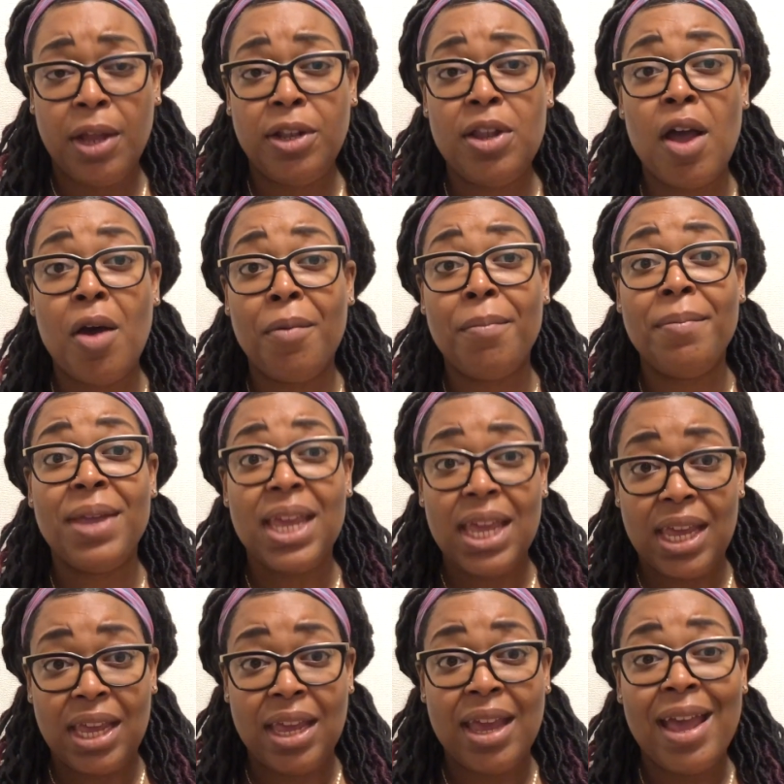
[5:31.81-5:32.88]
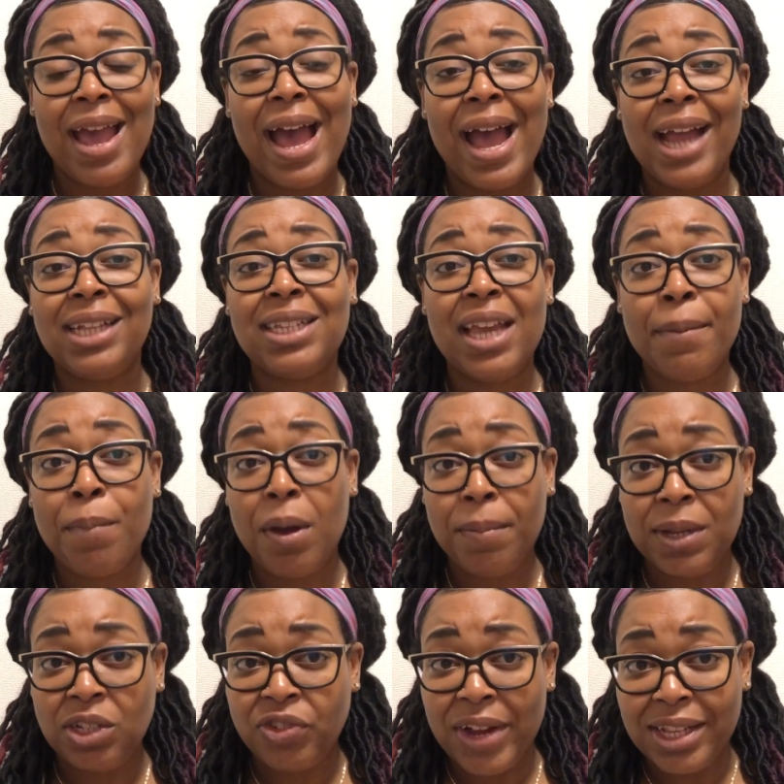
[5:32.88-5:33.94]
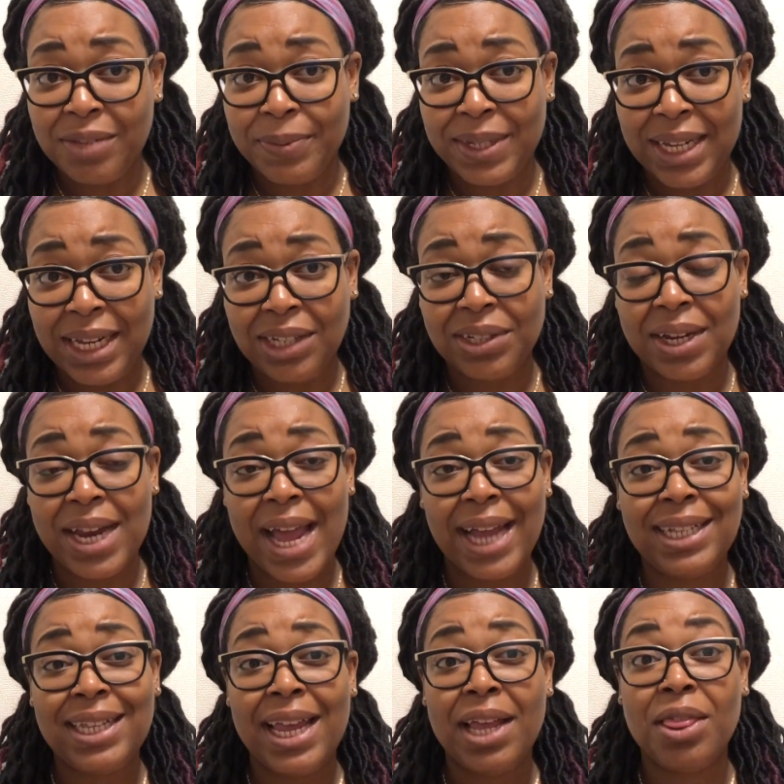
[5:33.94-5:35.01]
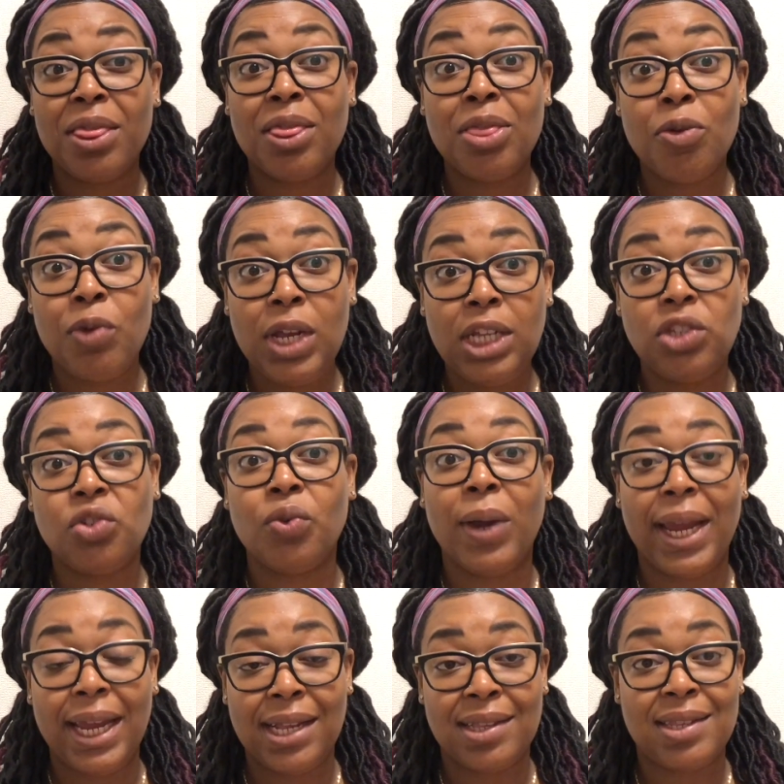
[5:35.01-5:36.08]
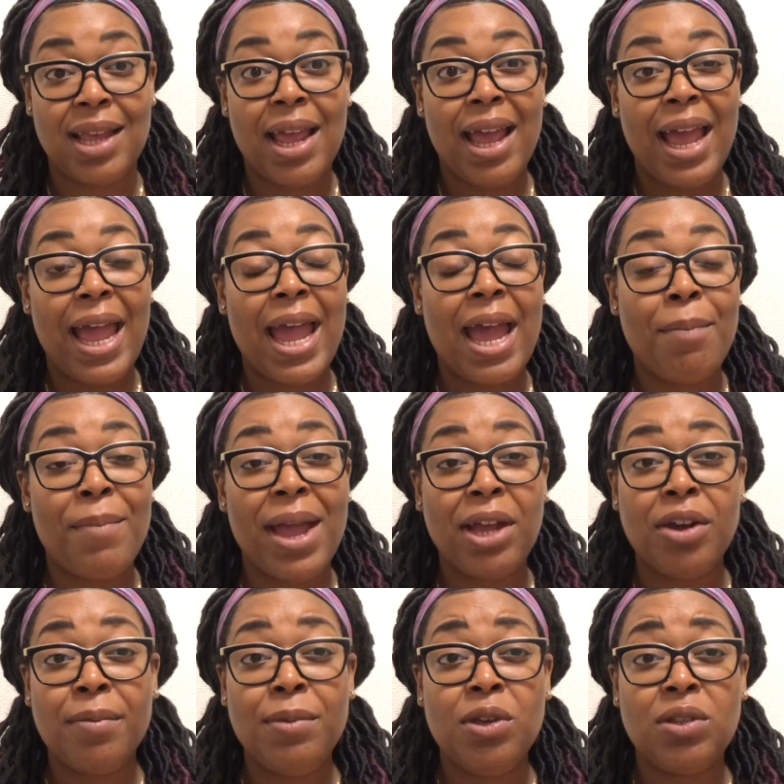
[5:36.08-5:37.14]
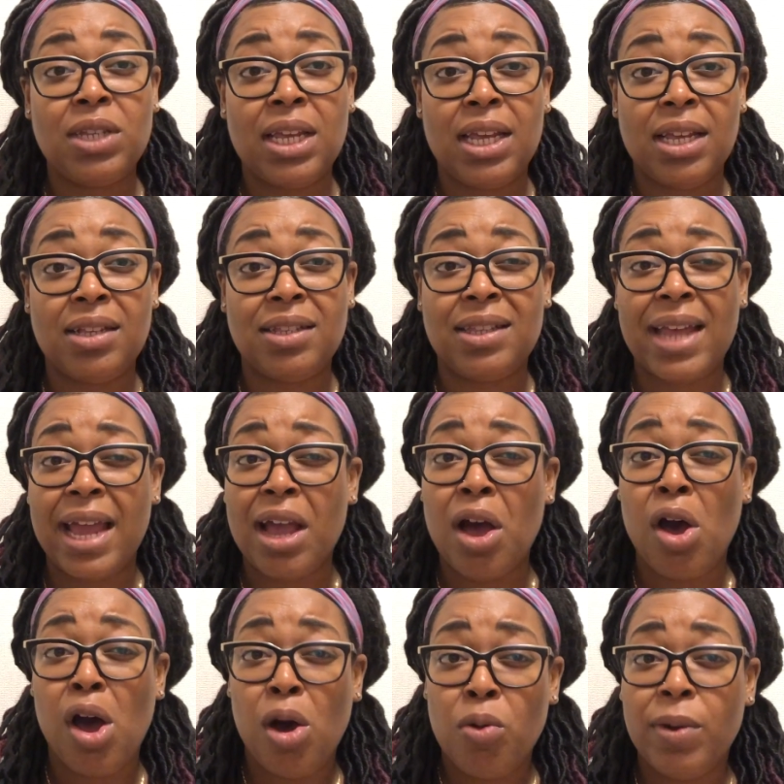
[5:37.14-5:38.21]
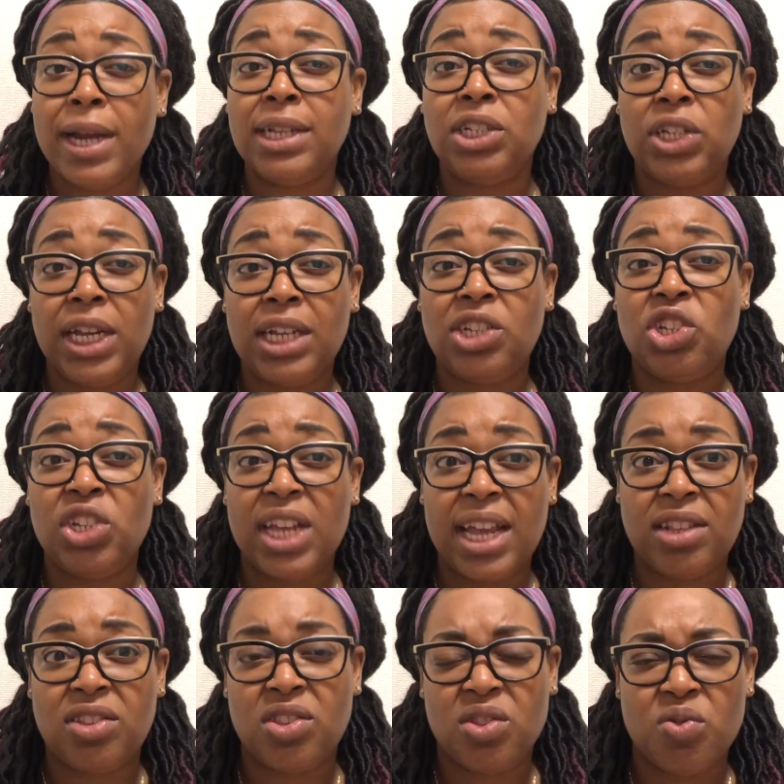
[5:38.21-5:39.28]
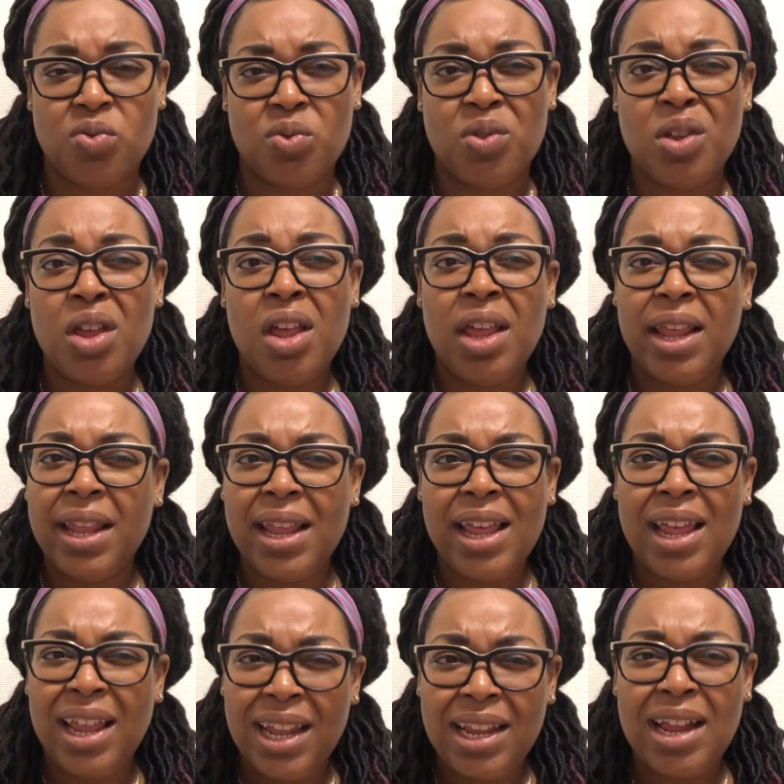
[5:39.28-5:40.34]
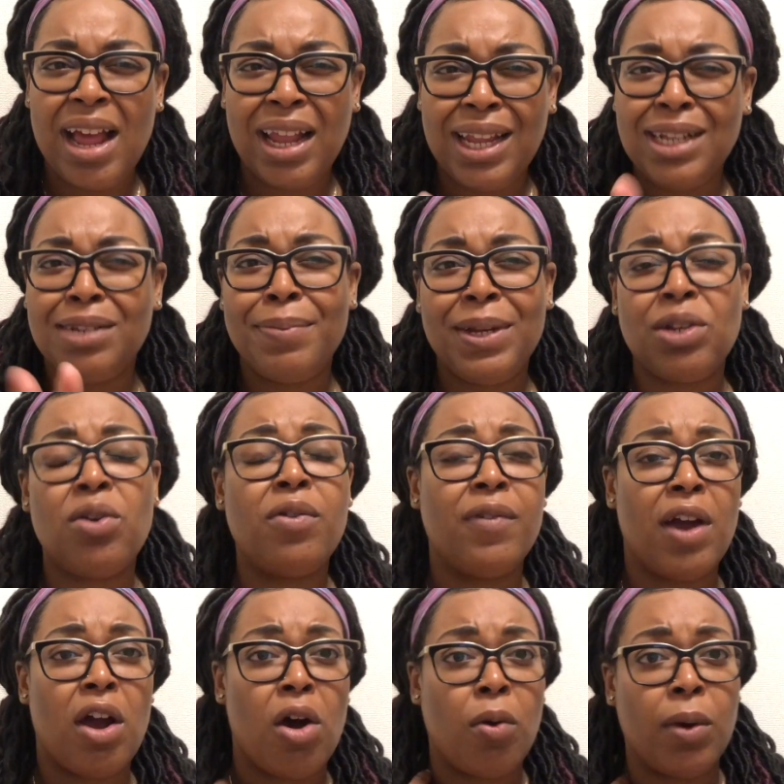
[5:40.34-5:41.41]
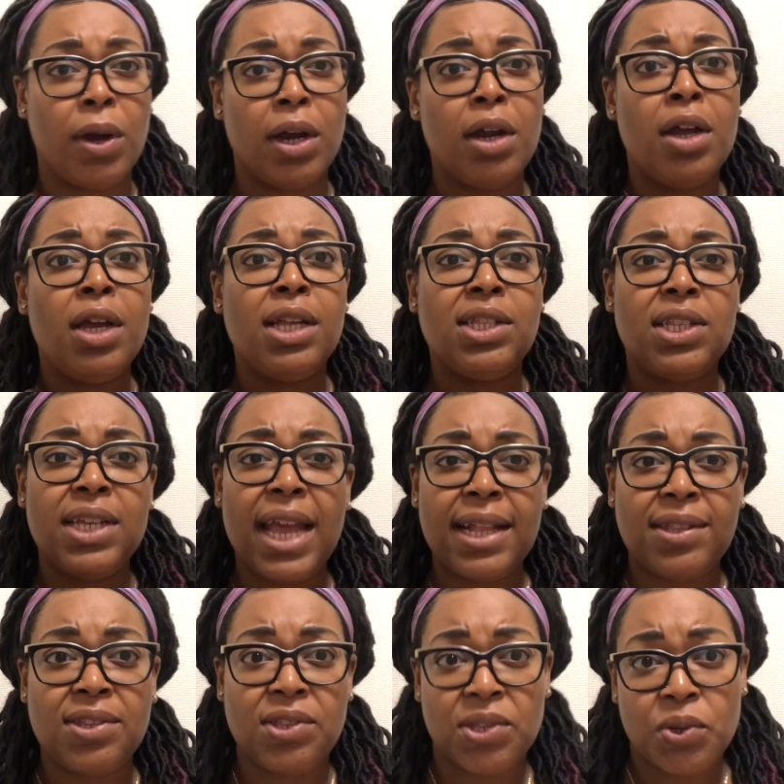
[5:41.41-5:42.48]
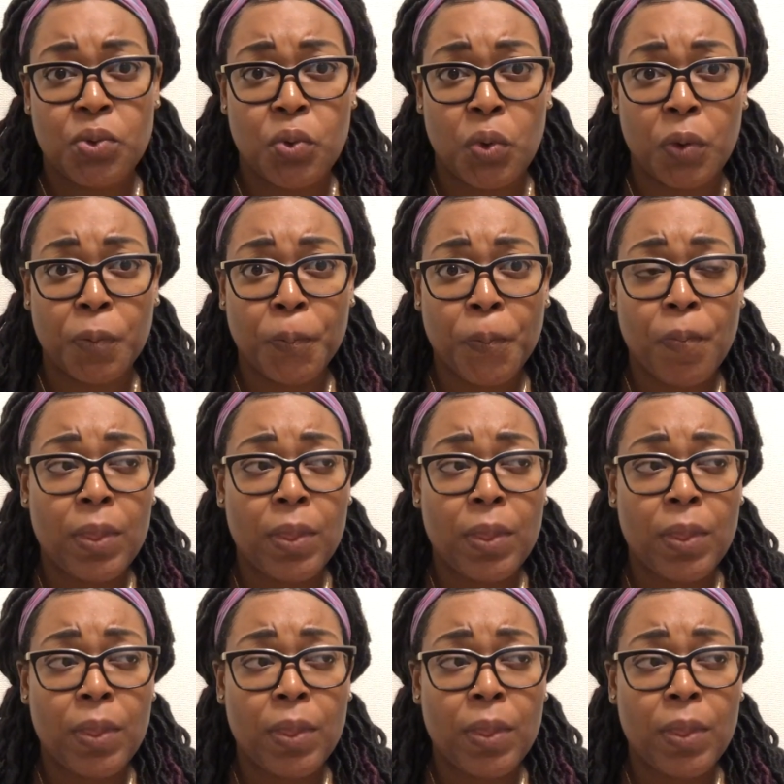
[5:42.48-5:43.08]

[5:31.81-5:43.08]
Now me, I take public transportation. I take 3 trains, and my commute is like an hour and change to get to school. a little bit over an hour to get to school.